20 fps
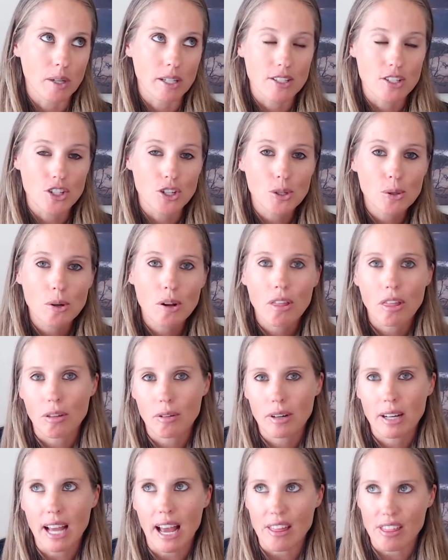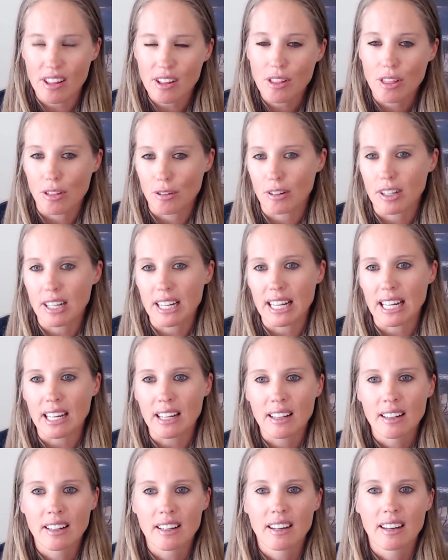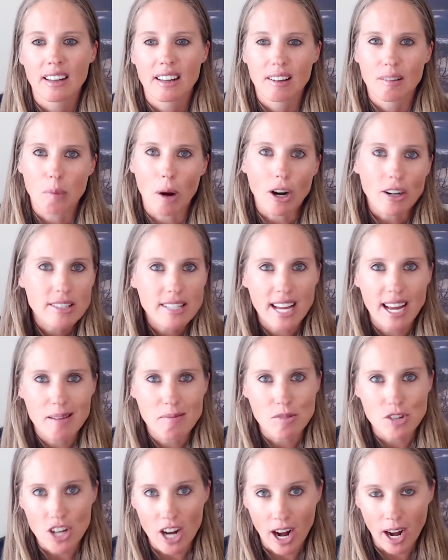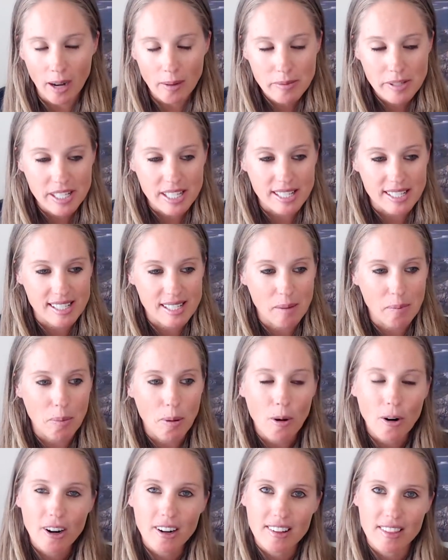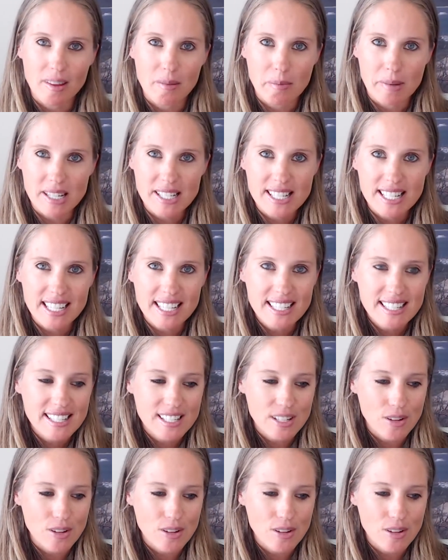two or three, I think three part-time jobs to support the business,